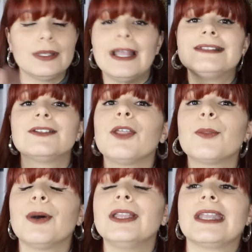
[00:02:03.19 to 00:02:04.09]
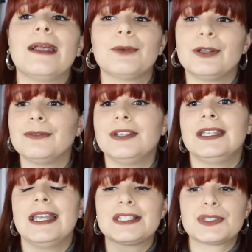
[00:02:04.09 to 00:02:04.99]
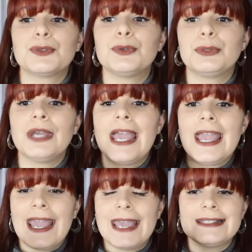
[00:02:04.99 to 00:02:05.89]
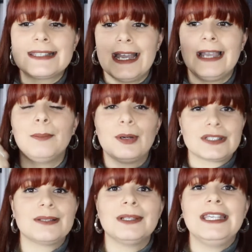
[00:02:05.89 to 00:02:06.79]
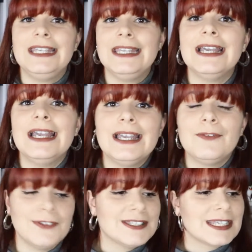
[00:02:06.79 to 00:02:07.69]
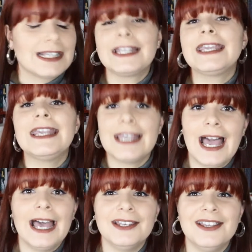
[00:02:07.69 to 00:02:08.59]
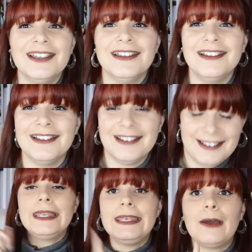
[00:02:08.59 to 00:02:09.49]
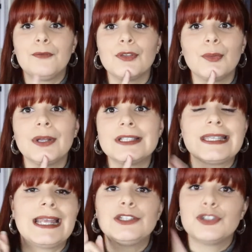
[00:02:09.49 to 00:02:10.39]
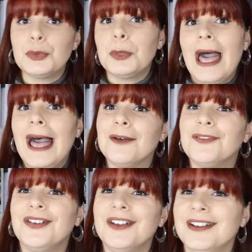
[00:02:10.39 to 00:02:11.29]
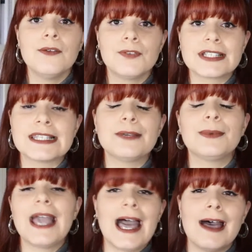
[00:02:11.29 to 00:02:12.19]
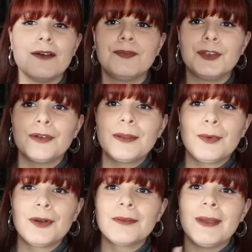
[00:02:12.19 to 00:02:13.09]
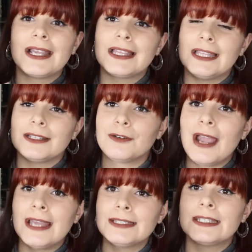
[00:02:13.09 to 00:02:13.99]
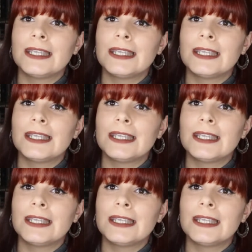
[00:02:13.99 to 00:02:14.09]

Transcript: that's another one that I'm gonna read as soon as I possibly physically can. Now, for the ones that I do have, firstly we have Furyborn by Claire Legrand.